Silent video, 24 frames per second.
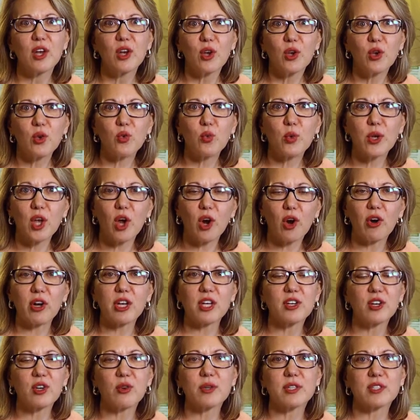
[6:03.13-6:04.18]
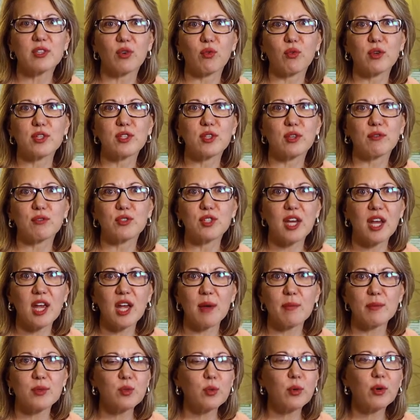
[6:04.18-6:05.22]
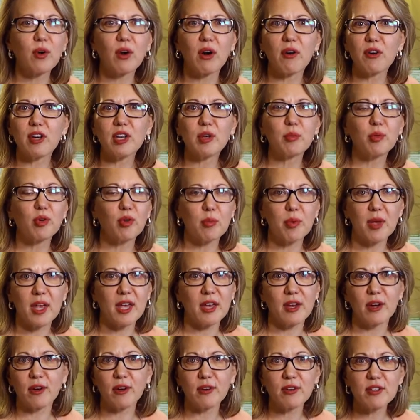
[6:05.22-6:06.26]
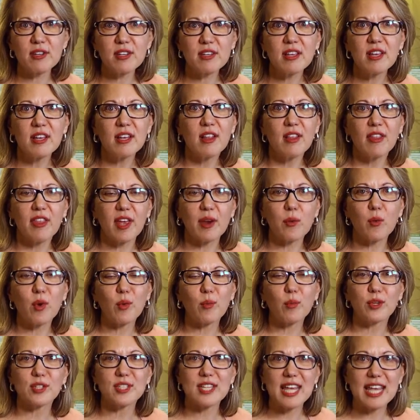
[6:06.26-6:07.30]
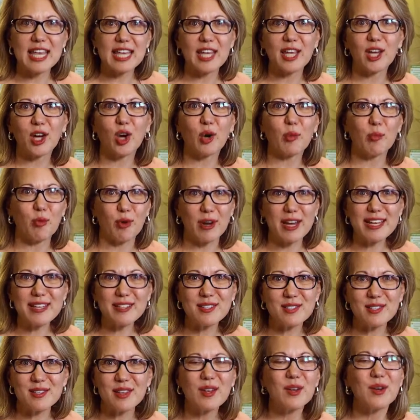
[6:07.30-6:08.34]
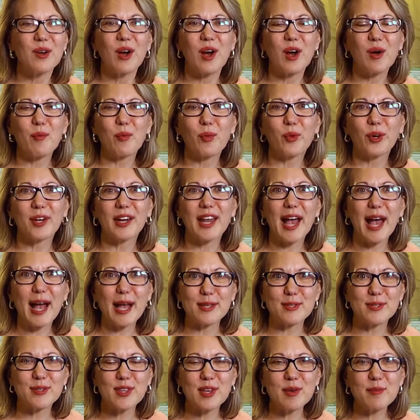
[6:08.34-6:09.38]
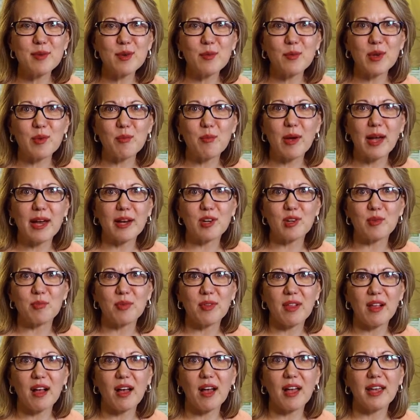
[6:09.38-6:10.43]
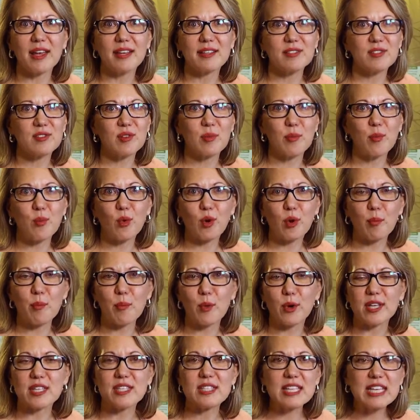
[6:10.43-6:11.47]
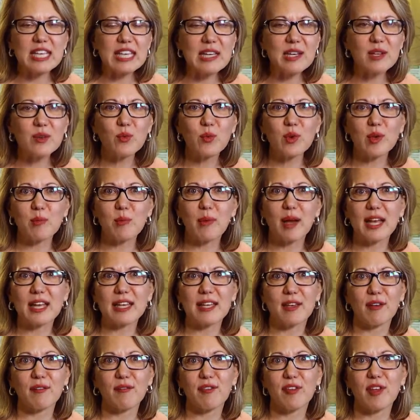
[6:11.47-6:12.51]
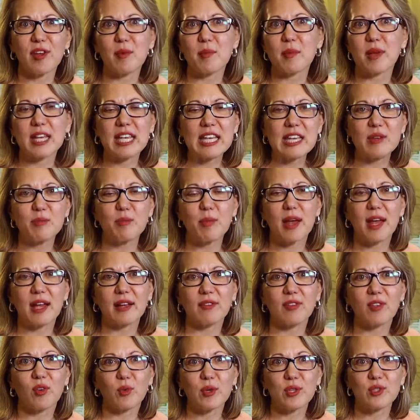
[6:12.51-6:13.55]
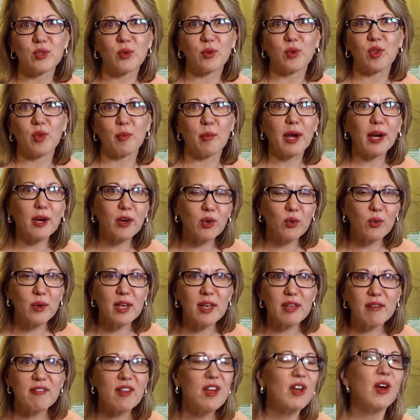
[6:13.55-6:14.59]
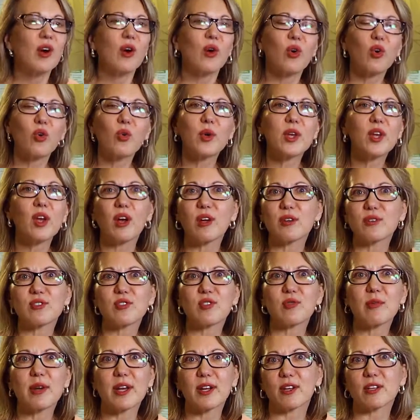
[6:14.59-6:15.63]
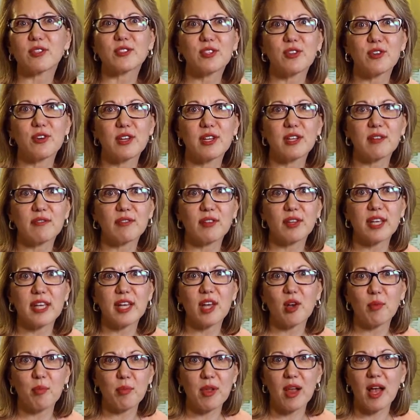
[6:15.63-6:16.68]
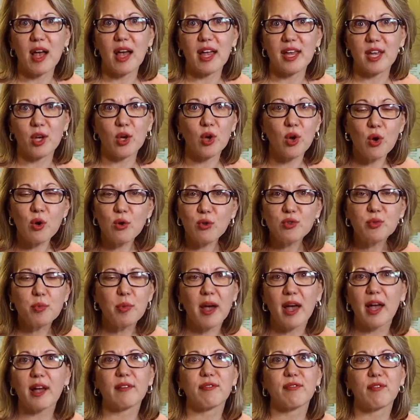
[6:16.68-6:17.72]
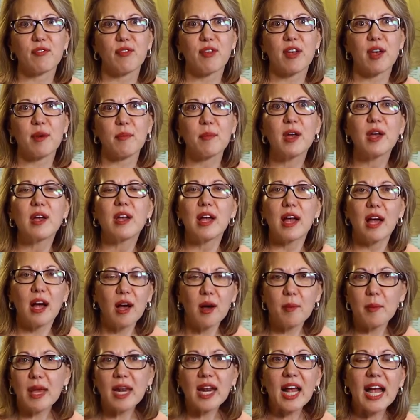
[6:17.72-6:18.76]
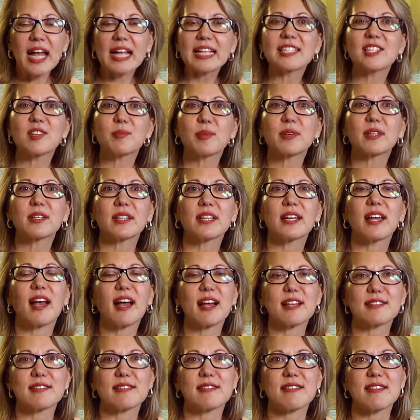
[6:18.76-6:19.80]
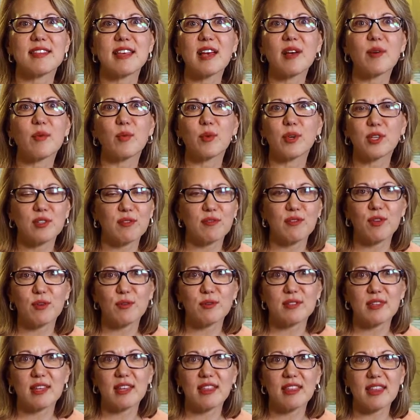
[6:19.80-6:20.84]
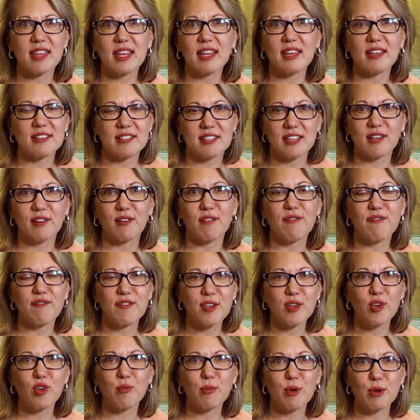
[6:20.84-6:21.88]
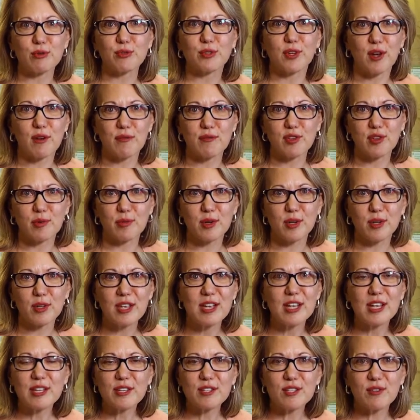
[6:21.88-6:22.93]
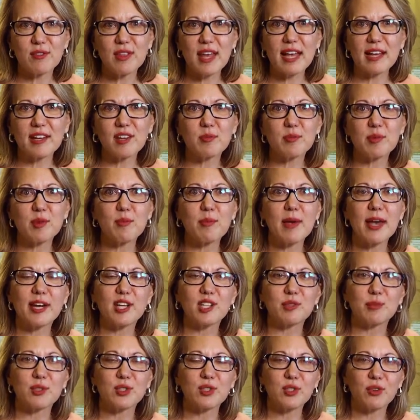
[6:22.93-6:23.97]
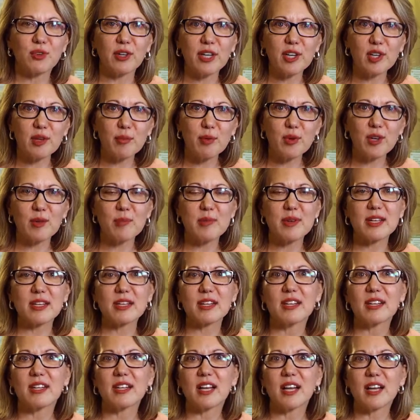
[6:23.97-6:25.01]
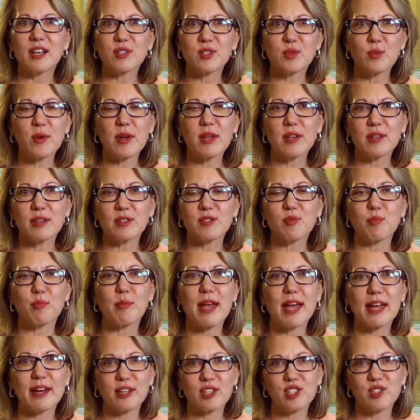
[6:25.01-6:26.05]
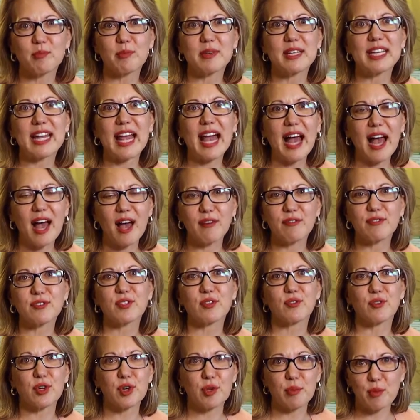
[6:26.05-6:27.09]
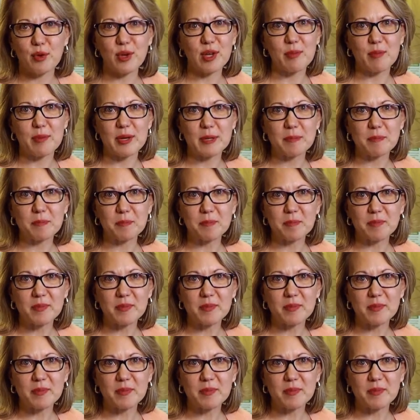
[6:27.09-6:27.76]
who we already know is at risk of JAMSS, we're already prepared that when we're taking our breaks, um, we're going to ask them and we might apply some warm moist heat. We might give them a heat pack that we do in the microwave, or we also might alternatively apply a cold pack for them. Um, and I typically ask them which of those they think is going to feel most comfortable. So that can be management during an appointment as well as management after an appointment.